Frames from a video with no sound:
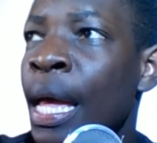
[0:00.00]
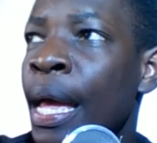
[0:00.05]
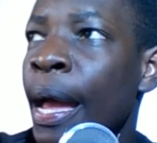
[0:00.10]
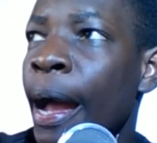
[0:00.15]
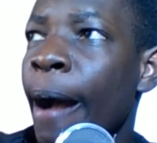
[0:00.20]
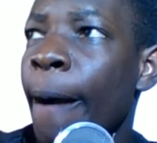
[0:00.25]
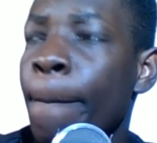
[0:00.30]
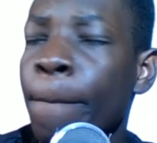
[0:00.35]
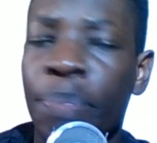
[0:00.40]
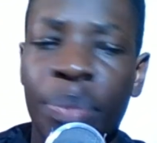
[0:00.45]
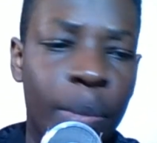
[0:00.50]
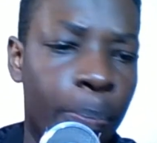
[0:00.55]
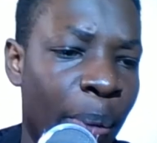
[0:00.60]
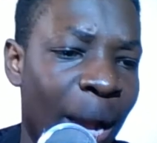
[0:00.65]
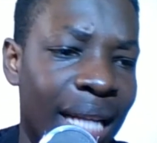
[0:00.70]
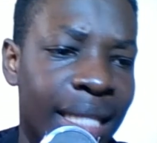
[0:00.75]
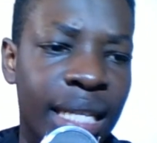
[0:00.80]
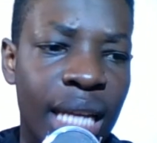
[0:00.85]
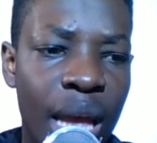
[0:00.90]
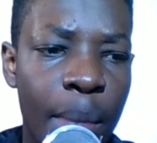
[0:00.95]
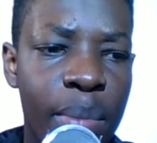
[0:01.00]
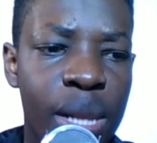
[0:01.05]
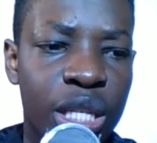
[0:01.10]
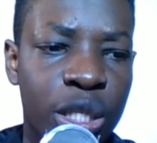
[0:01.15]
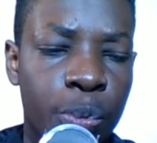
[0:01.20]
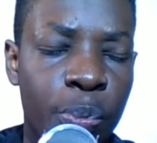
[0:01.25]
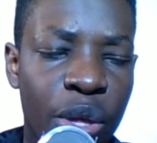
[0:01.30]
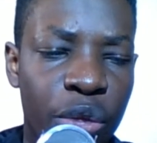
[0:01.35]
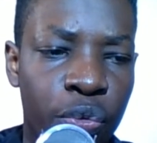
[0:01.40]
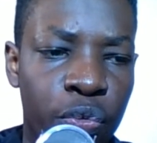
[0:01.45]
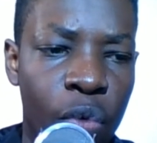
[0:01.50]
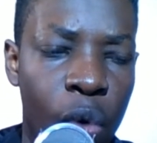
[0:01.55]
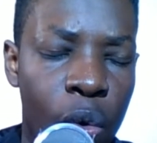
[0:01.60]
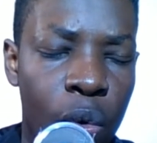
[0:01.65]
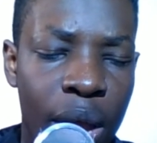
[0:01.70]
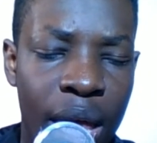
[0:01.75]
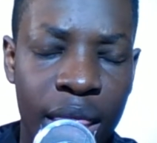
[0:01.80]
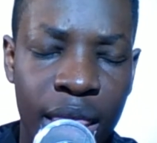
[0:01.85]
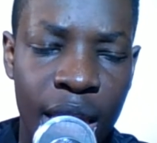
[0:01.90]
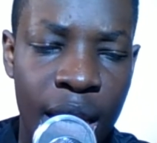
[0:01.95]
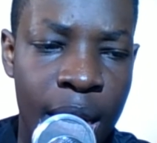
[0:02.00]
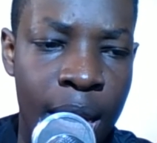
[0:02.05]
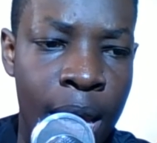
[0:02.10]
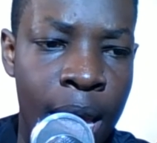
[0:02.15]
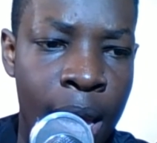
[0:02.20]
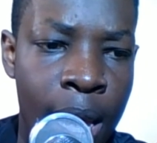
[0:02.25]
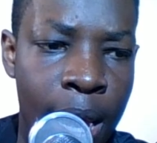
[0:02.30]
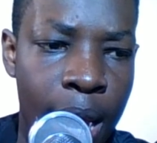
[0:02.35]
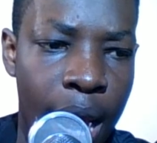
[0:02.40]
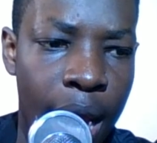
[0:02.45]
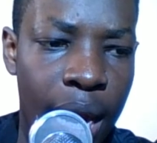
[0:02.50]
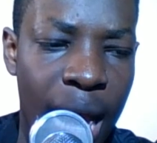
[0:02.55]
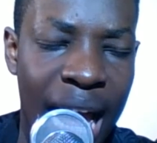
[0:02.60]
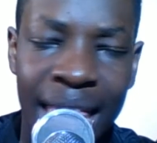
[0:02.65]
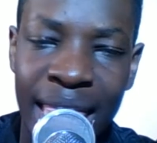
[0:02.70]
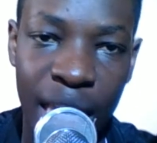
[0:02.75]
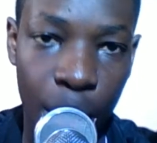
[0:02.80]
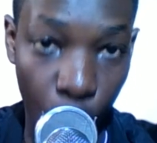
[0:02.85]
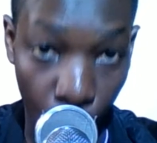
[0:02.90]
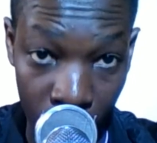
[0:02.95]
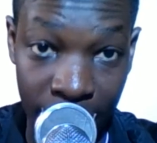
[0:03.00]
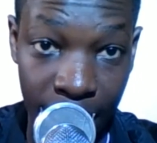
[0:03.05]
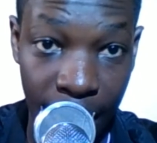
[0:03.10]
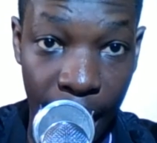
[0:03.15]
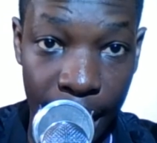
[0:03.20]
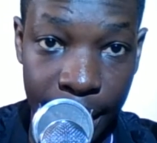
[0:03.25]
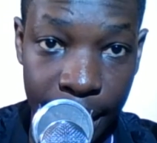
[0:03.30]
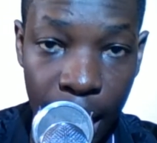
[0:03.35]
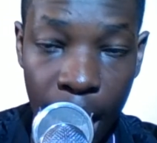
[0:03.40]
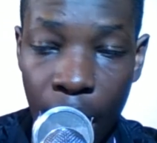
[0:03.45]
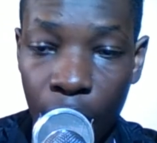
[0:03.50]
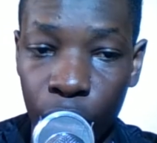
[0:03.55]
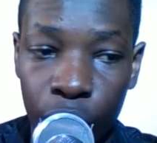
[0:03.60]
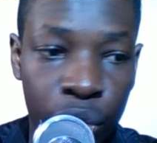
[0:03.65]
Um, Partey, Emily Smith-Rowe, and then uh, and then Odegaard now.